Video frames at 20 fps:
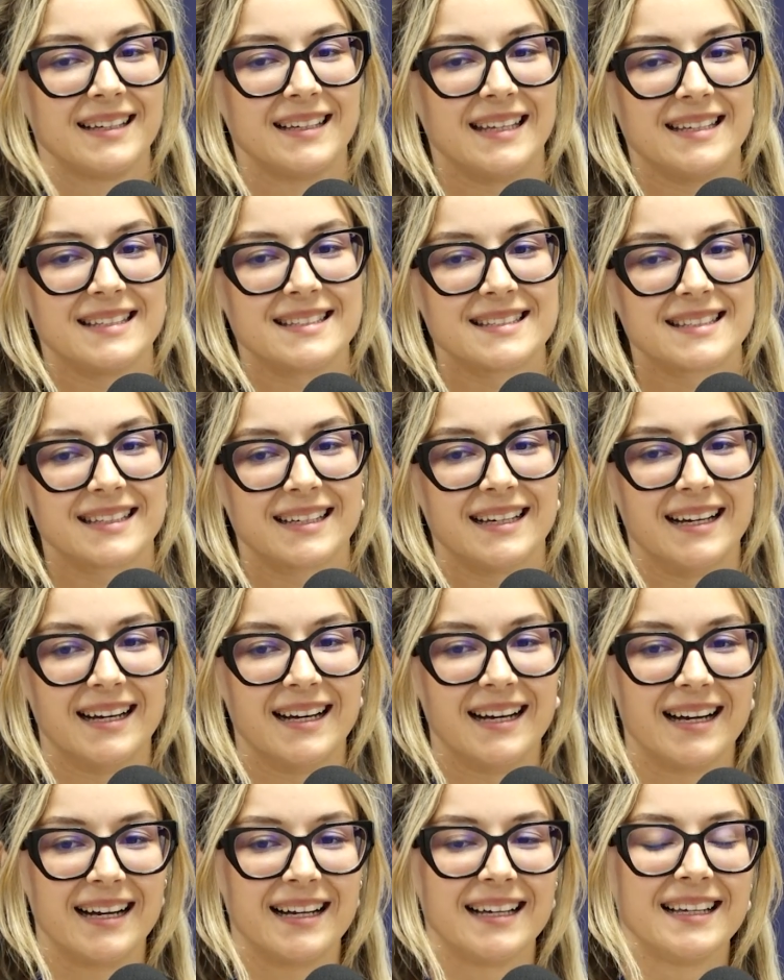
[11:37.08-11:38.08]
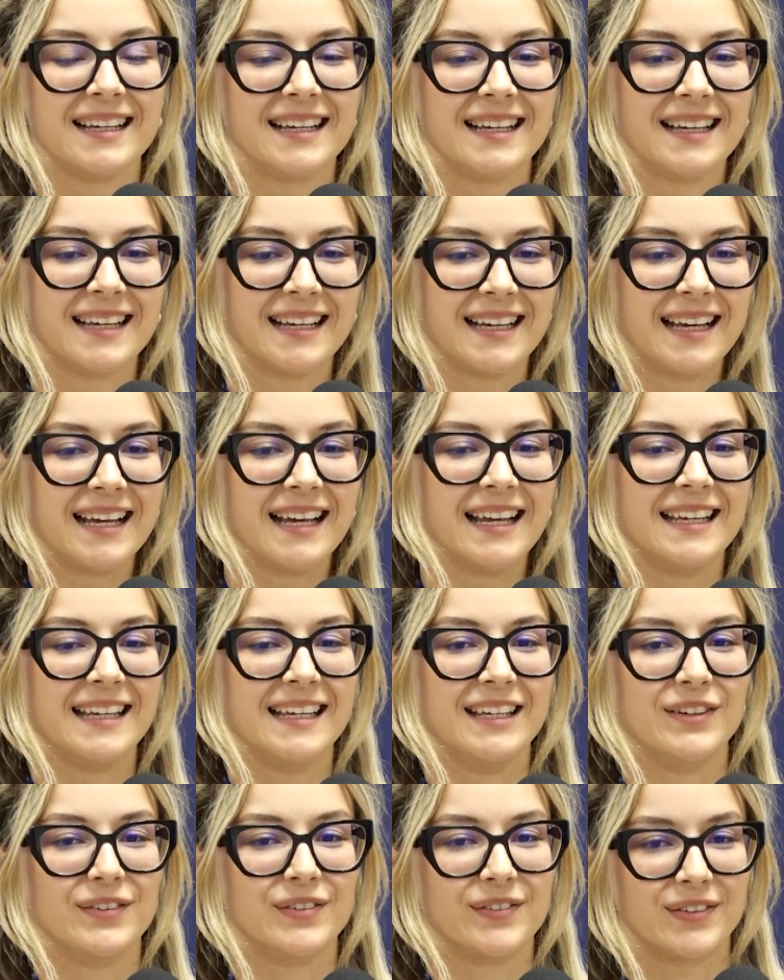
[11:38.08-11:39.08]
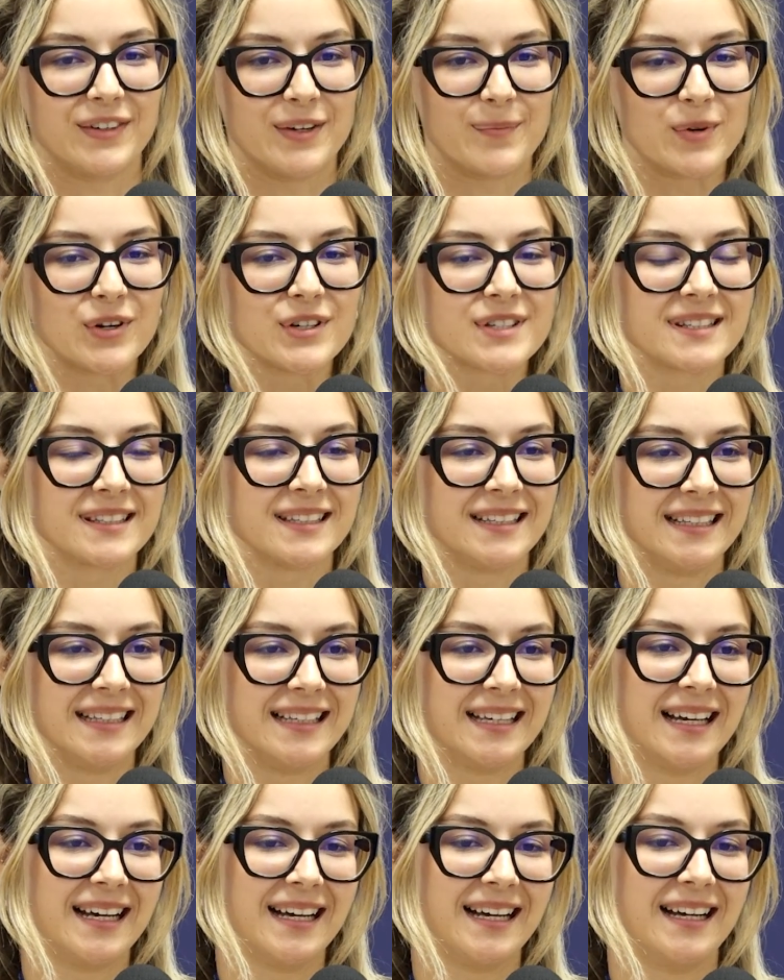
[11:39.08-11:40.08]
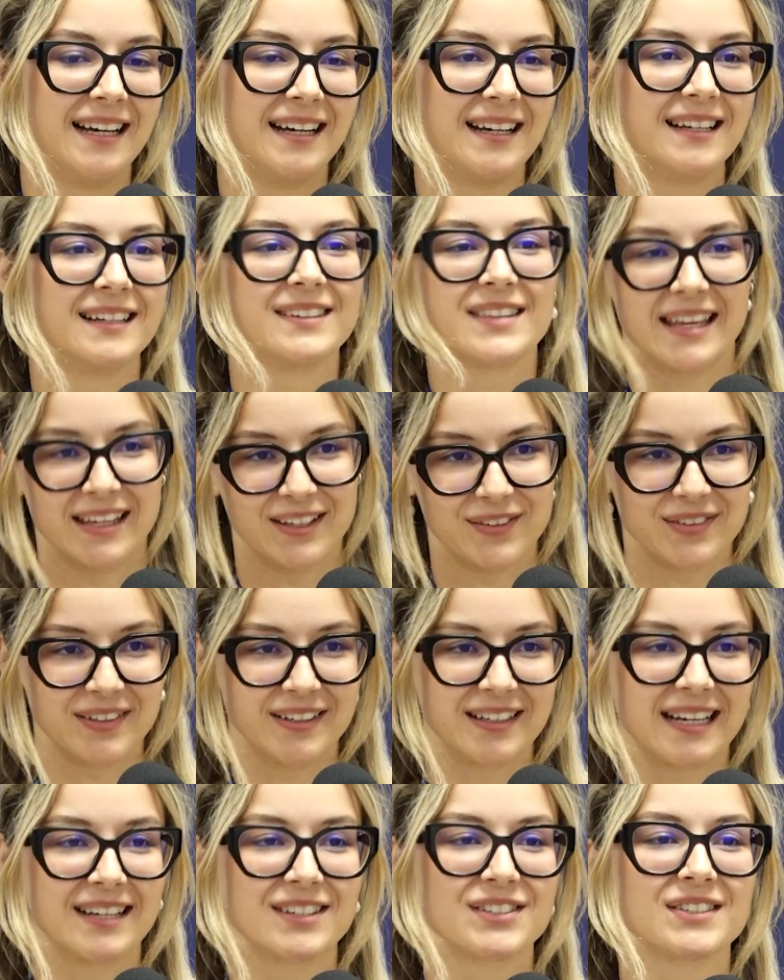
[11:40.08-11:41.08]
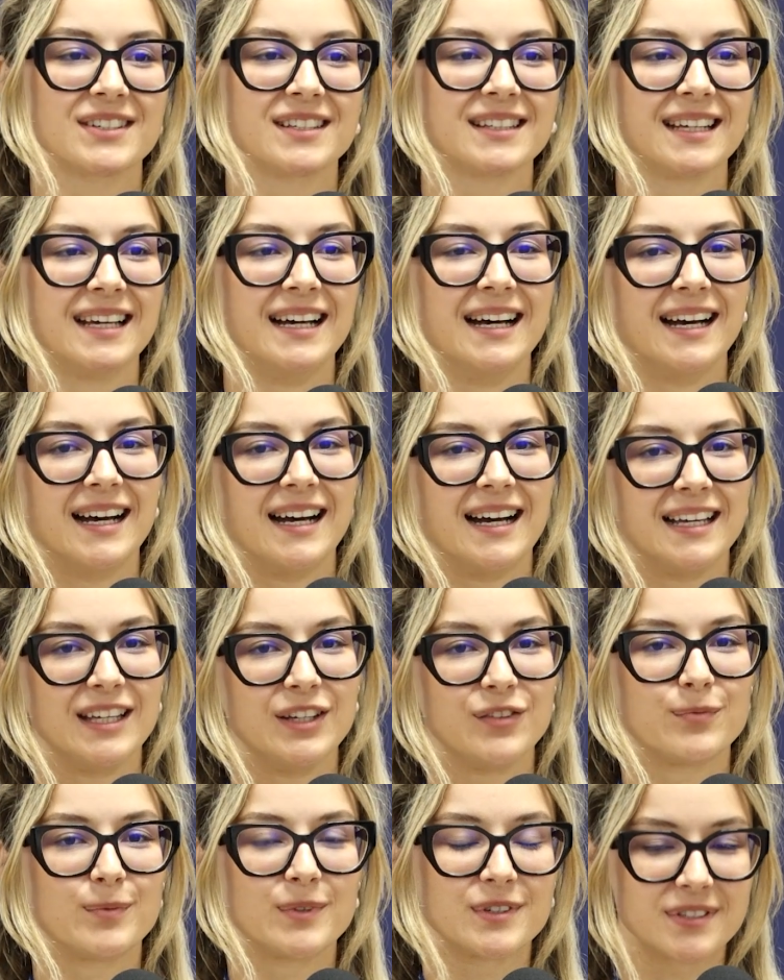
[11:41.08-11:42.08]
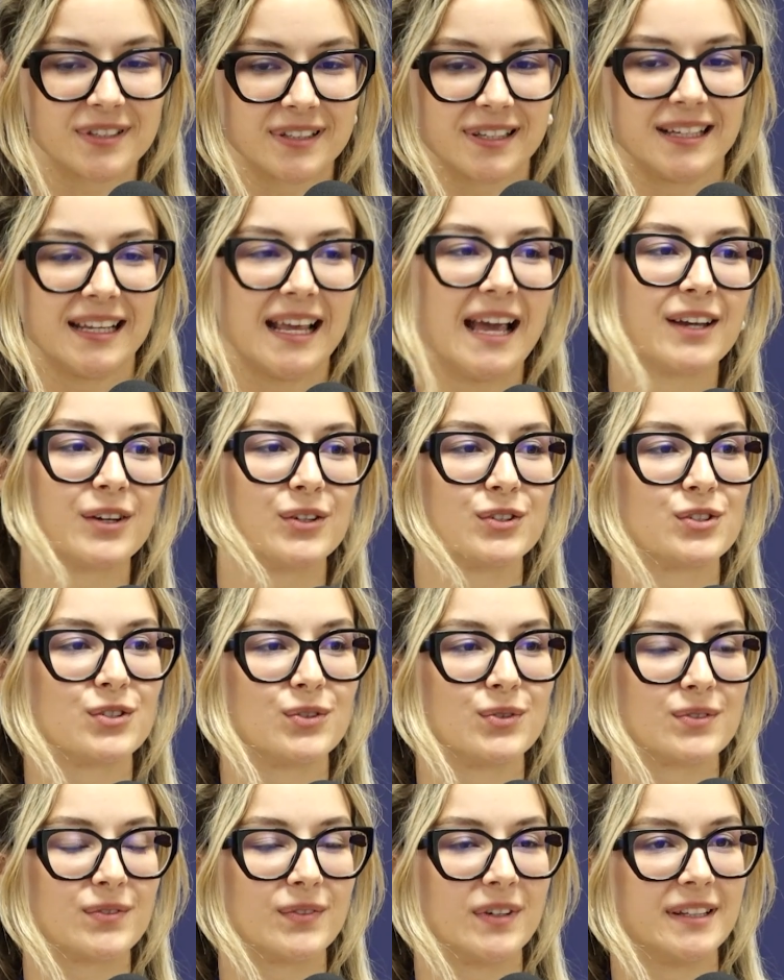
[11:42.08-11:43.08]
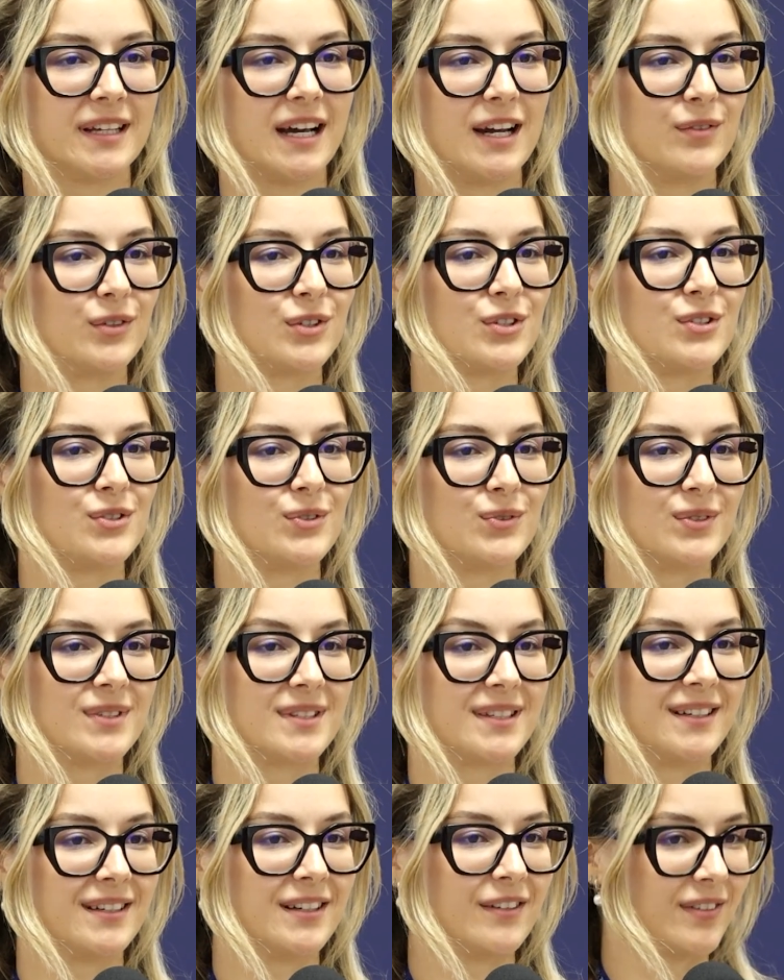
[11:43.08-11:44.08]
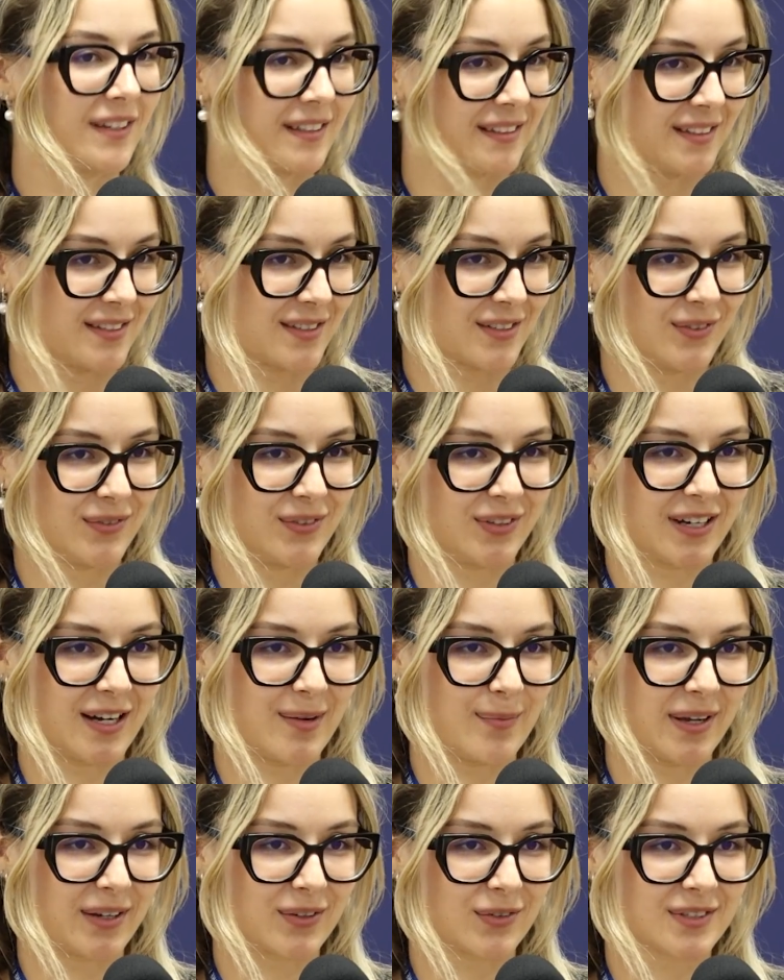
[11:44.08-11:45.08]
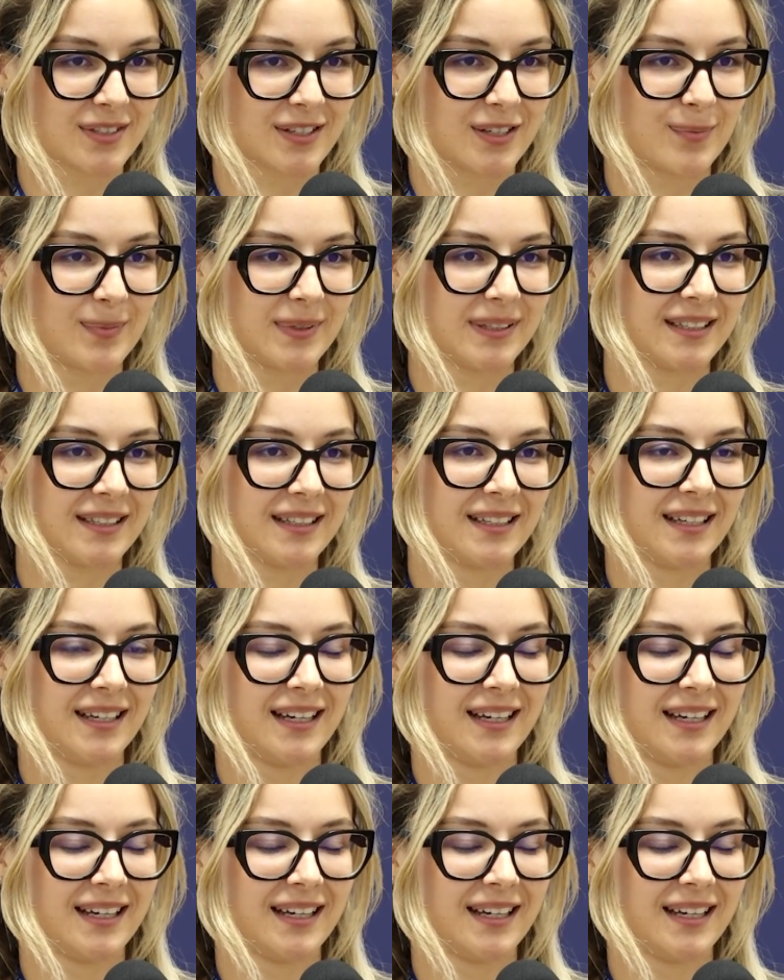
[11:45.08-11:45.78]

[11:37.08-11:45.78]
Yes. If personally, thank you for your question. If personally I could choose one, I would choose reflectance confocal microscopy.